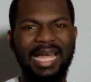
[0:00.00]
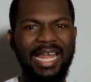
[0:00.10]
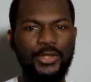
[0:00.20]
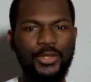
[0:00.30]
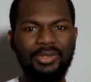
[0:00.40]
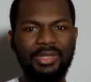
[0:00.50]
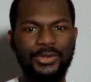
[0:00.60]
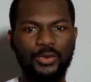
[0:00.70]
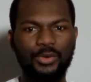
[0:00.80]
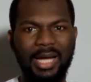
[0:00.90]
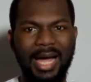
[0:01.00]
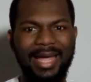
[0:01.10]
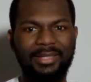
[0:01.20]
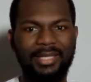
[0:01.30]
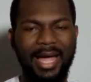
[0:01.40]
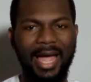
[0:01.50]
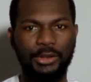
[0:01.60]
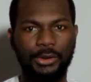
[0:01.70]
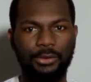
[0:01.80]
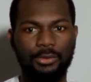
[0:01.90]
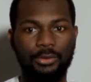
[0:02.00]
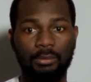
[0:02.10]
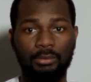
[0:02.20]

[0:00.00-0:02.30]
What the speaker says: and use it to guide their actions,